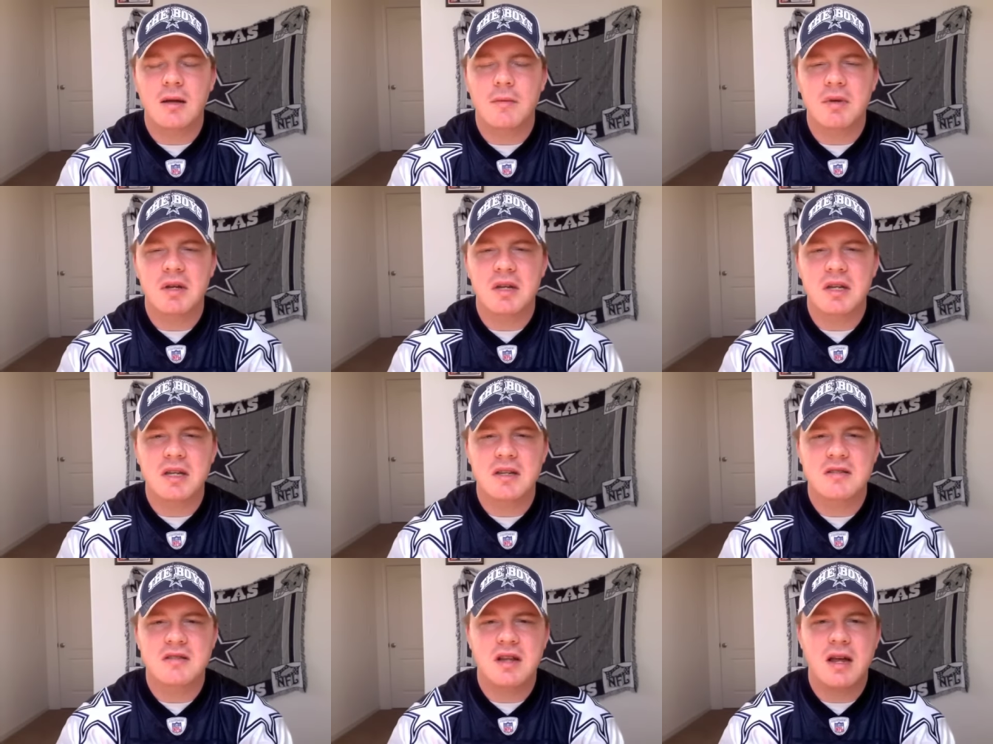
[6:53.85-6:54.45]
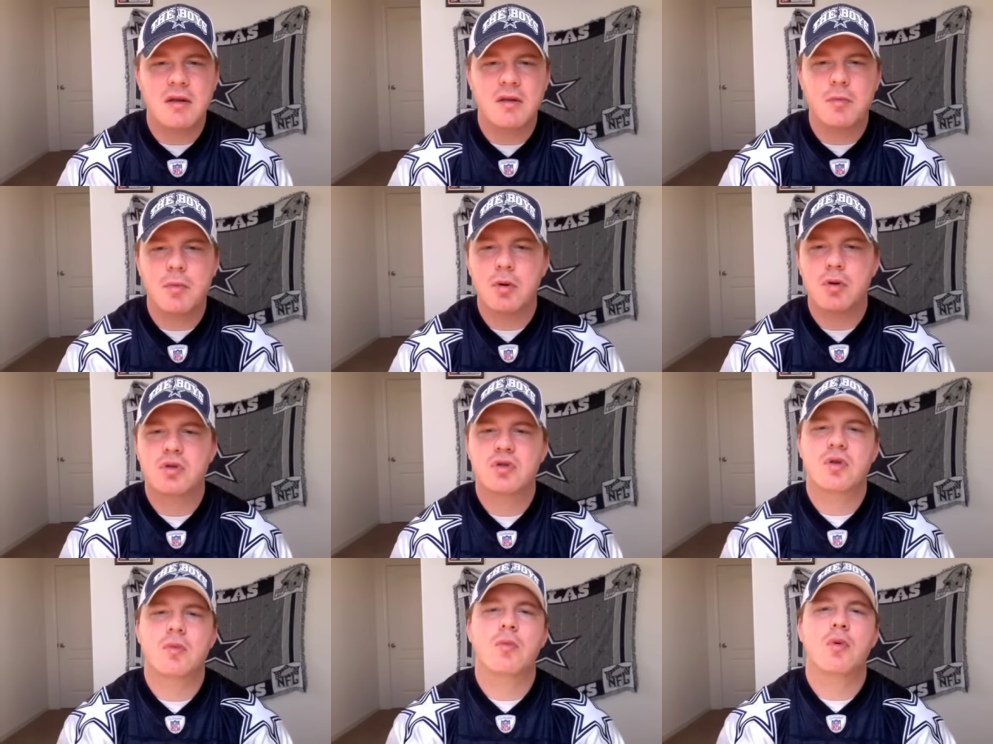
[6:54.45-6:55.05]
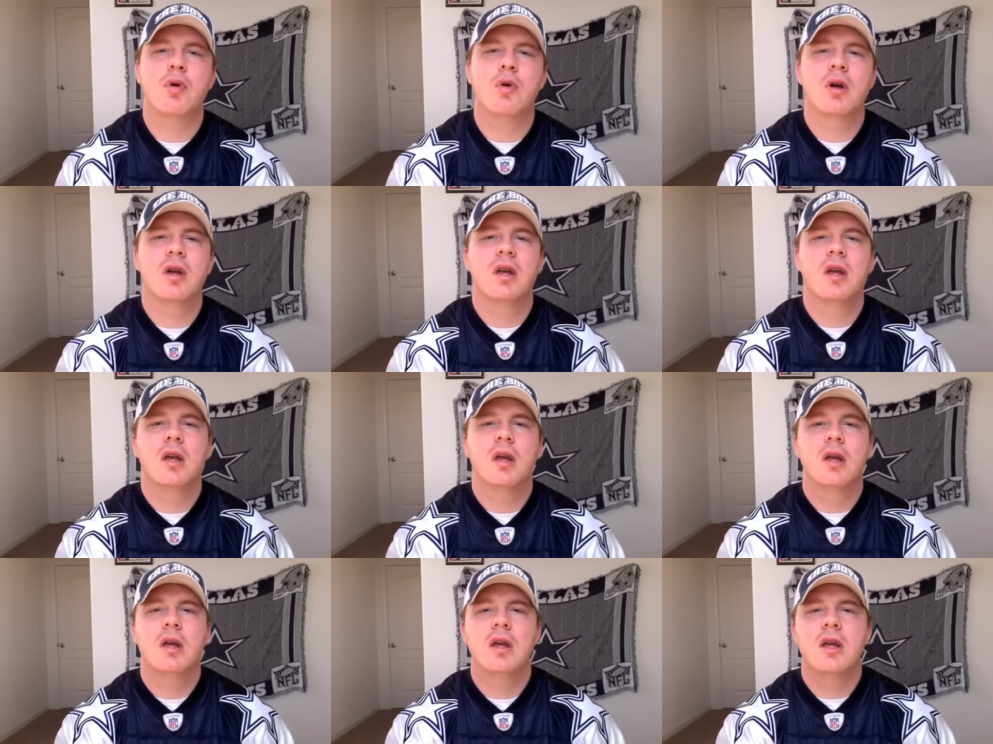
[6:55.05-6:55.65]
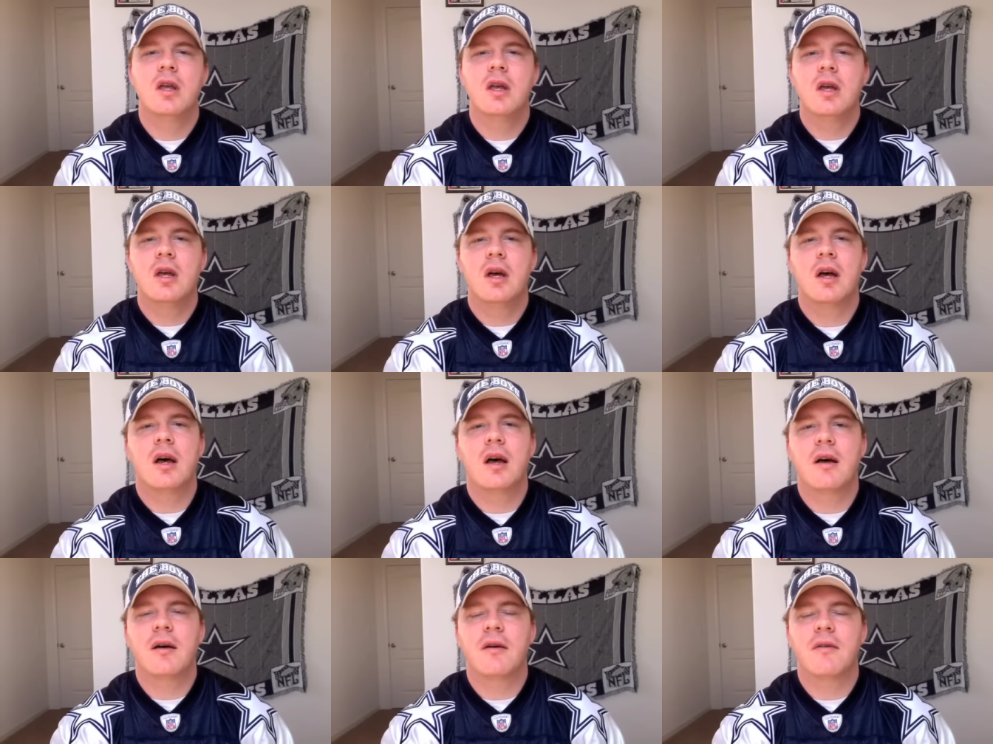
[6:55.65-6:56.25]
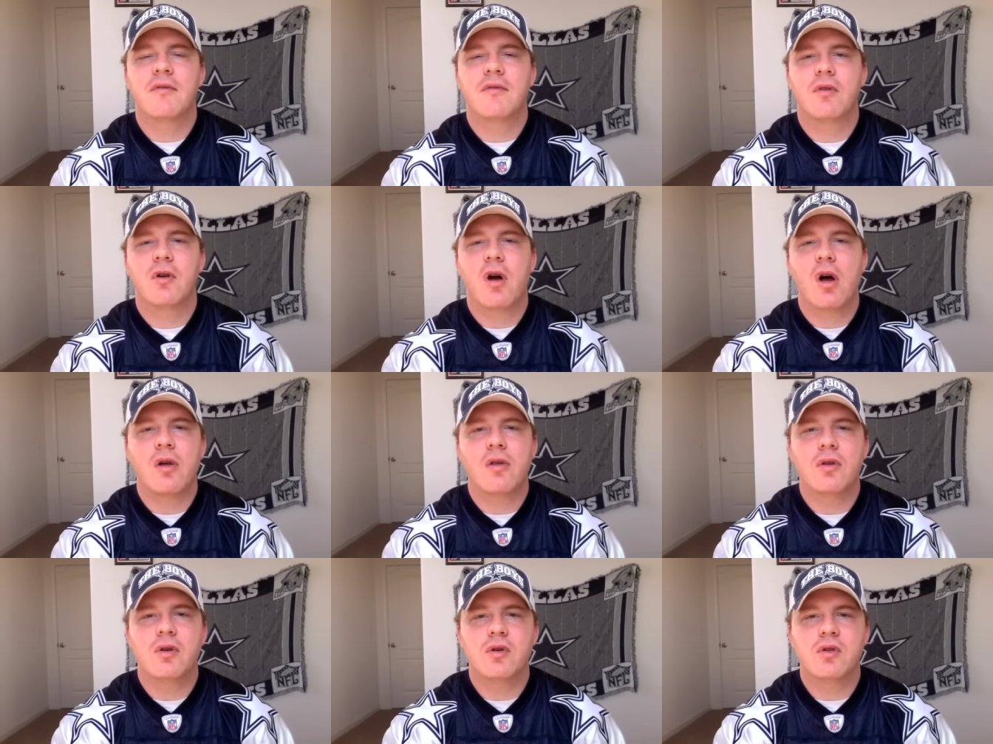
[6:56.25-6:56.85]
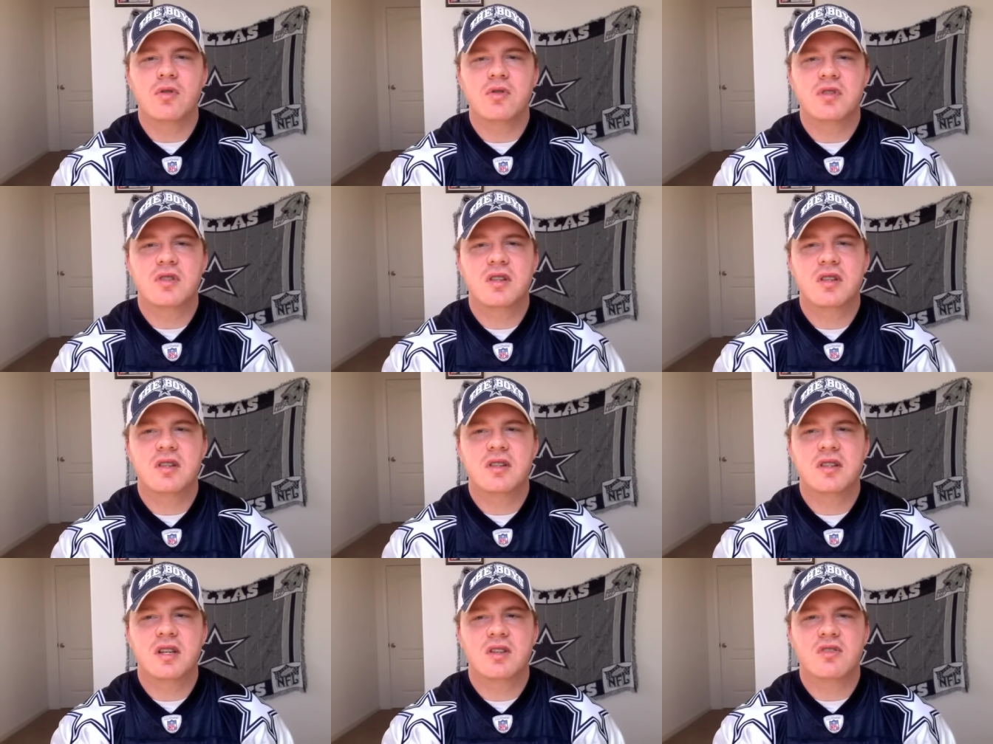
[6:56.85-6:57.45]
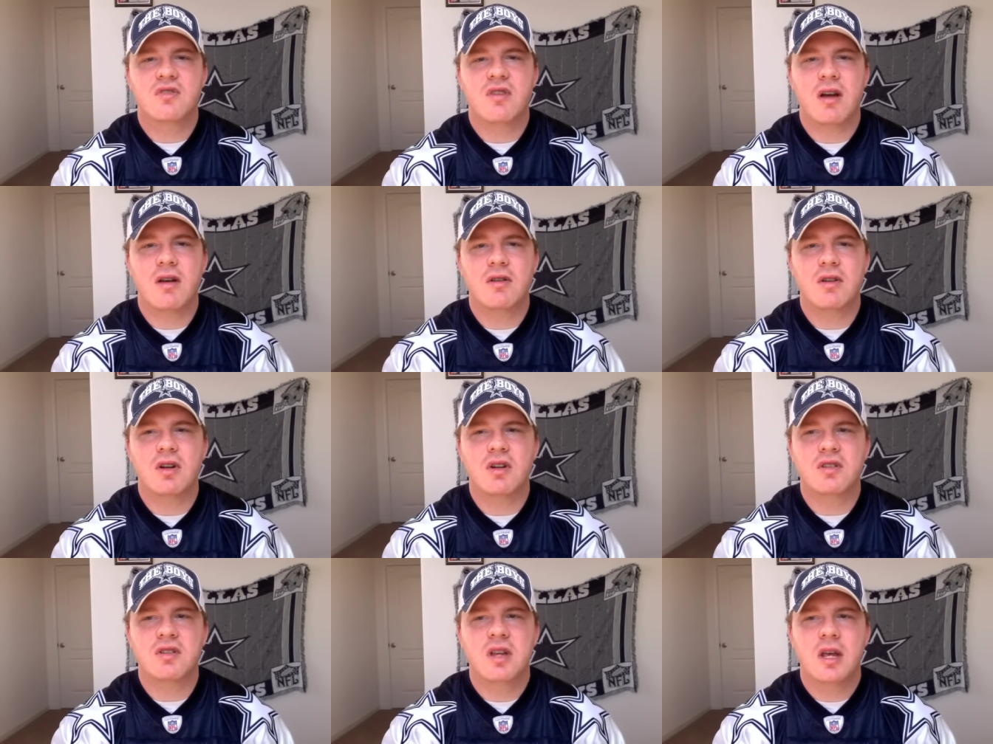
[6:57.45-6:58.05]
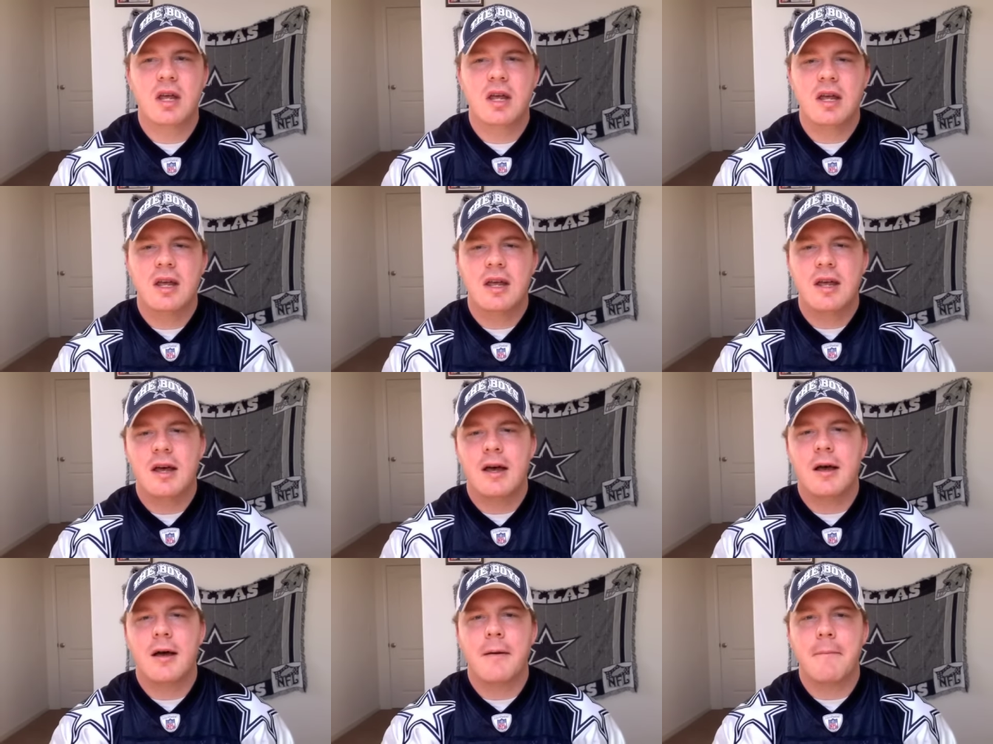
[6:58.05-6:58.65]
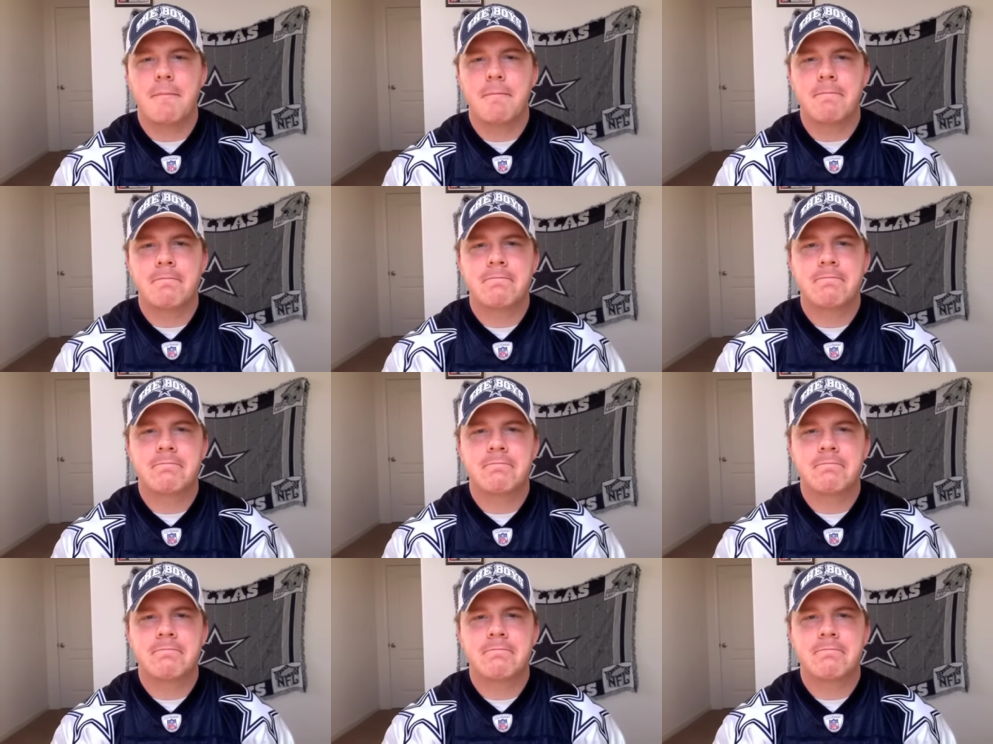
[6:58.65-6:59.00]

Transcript: I mean, he's now the poster boy uh, for all those six-rounders. Um,